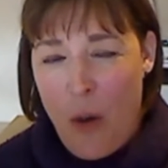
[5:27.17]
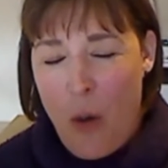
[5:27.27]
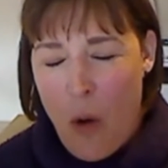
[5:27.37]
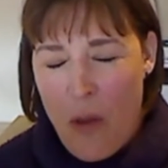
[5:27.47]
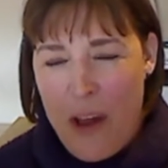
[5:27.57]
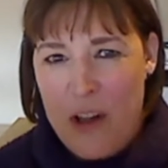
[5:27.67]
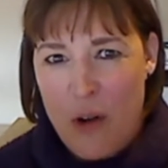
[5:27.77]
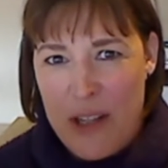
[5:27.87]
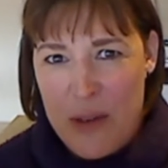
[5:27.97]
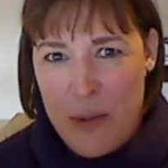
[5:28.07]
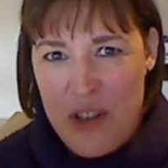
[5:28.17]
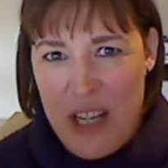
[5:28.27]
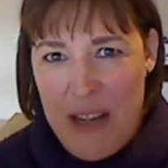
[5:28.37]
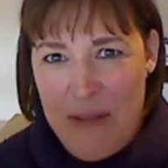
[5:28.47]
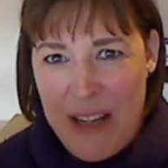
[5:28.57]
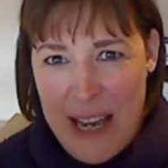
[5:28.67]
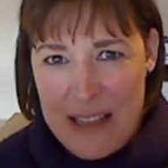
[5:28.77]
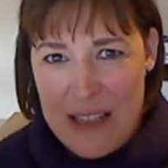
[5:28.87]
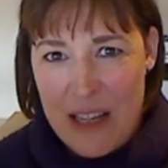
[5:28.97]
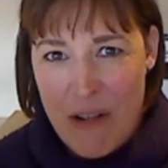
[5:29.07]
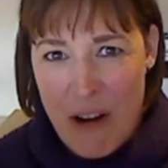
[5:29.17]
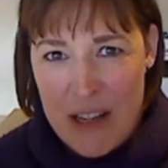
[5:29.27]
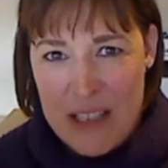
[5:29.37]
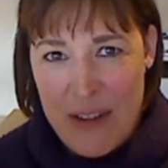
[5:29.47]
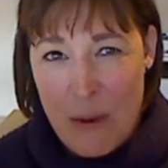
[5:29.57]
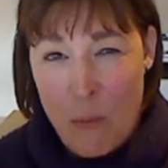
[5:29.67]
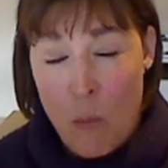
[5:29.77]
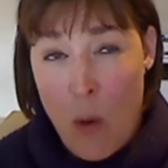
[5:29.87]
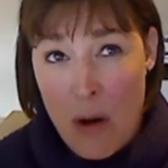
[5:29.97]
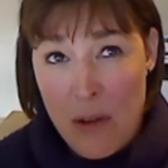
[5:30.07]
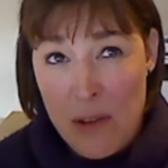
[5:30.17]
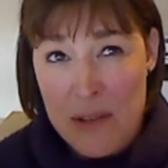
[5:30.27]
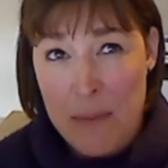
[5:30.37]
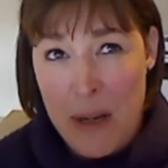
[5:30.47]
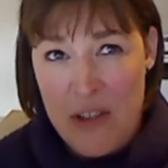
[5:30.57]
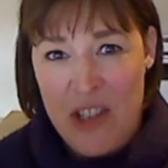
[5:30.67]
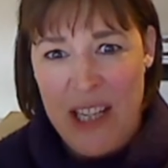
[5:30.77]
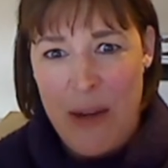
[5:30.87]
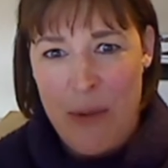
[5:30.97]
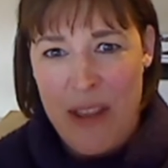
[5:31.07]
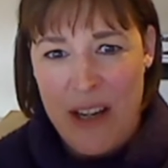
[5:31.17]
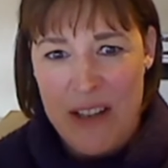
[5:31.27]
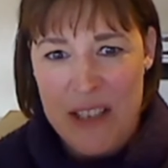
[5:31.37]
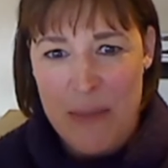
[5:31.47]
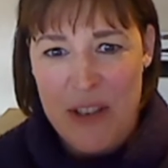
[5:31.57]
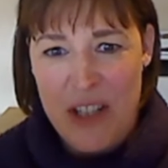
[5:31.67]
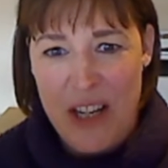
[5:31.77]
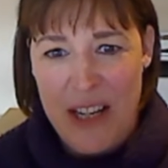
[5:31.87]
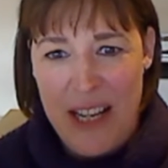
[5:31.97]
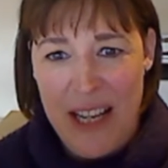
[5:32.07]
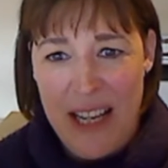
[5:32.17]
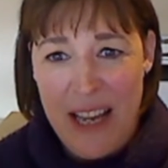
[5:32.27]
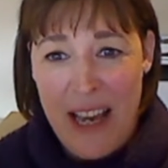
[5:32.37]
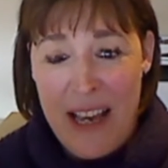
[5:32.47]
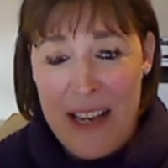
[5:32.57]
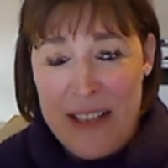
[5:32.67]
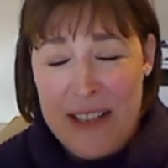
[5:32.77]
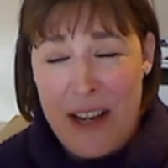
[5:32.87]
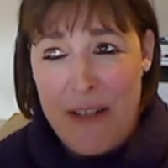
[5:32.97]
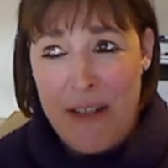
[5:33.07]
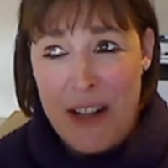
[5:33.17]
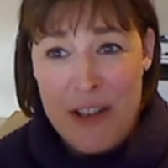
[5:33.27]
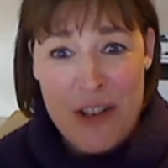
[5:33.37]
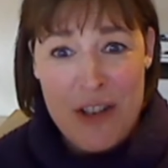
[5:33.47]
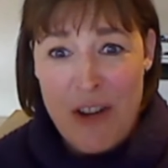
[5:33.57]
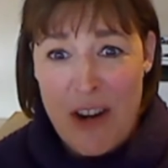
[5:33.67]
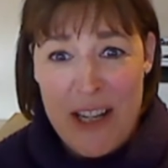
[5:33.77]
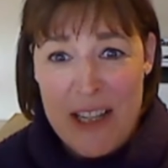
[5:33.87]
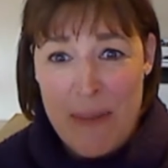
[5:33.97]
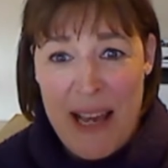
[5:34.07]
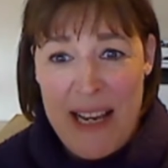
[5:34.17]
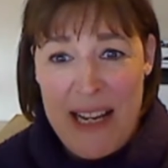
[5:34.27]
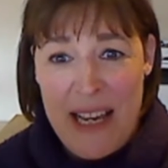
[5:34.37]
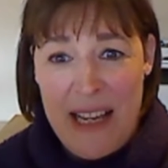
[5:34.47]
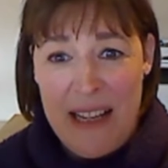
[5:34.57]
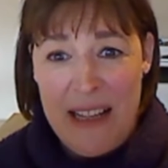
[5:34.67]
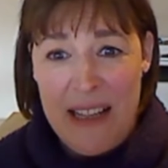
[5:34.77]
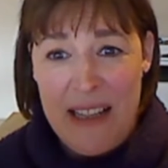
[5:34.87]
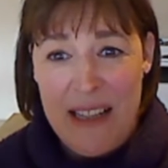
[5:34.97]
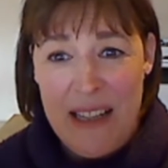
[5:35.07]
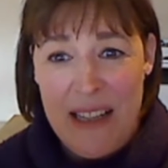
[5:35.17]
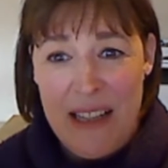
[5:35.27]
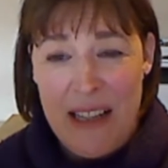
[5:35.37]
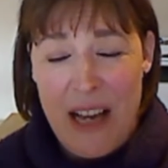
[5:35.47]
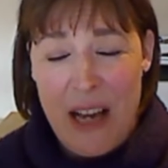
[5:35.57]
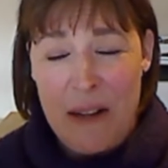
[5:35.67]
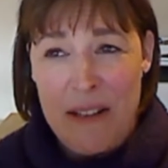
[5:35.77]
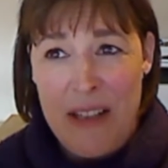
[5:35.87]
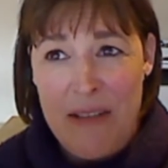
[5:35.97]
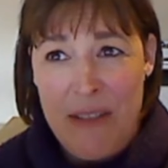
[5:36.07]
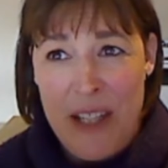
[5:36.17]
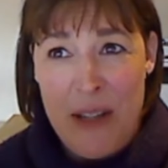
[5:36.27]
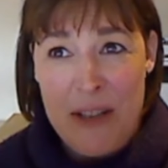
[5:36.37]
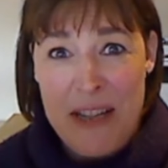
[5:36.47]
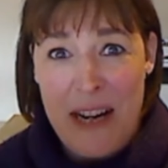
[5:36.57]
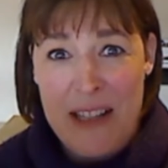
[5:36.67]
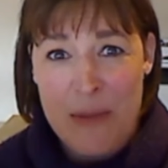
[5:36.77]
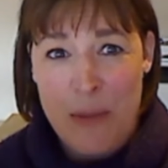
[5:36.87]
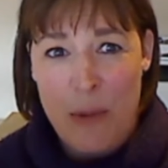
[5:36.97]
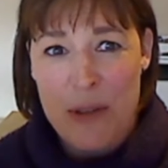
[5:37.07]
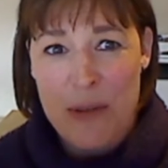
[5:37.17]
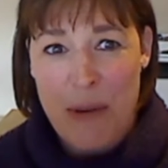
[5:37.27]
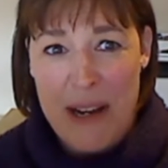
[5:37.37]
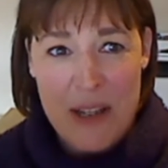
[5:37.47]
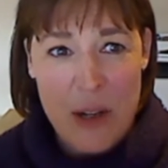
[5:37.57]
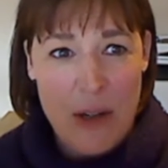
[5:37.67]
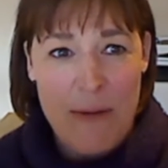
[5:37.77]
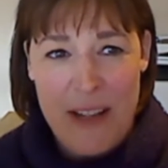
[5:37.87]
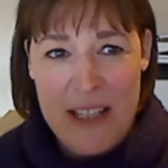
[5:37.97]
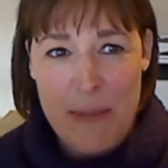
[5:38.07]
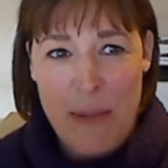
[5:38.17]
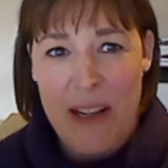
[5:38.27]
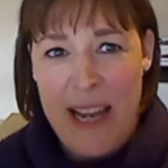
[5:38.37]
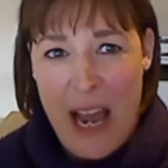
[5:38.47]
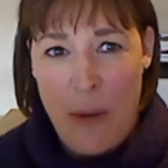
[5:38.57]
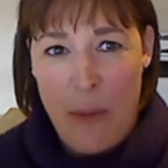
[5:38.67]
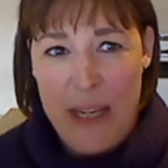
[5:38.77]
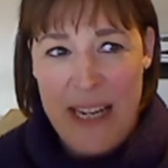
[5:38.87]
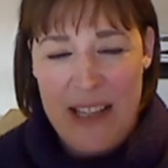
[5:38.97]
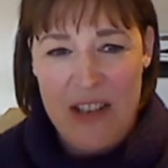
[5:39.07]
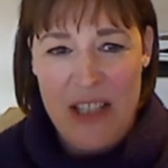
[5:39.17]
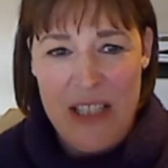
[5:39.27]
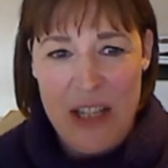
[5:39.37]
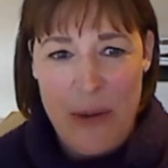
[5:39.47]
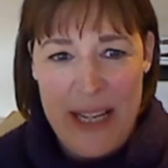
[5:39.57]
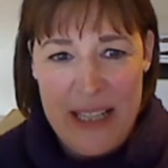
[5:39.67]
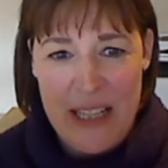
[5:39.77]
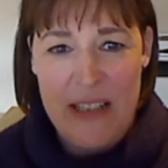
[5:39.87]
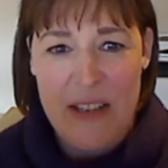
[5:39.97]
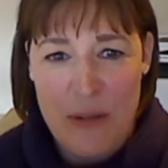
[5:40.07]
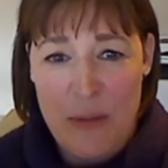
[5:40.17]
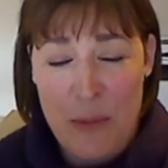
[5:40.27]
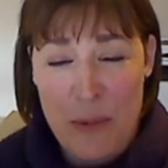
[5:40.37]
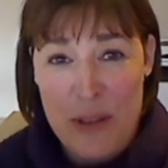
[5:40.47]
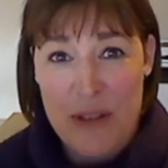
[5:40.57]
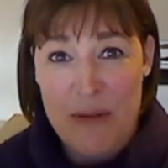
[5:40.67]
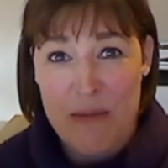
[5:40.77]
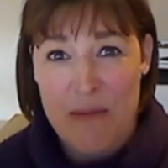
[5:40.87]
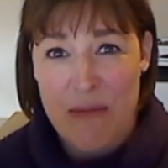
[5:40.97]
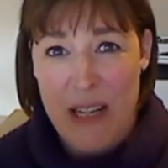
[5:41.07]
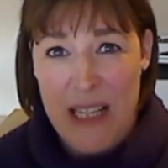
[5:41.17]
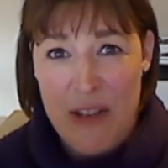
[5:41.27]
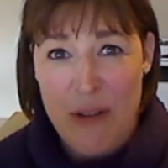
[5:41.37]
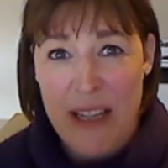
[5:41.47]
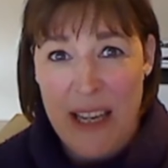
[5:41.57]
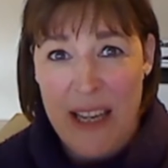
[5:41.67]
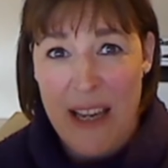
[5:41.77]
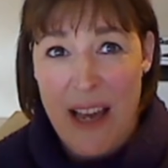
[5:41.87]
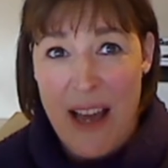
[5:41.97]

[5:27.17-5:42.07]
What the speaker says: what they're trying to achieve and get to the crux of it whilst merging it with the customer journey. So for us to try and explain it and for you to tell us what was practical and feasible and how we could actually do it was really tricky.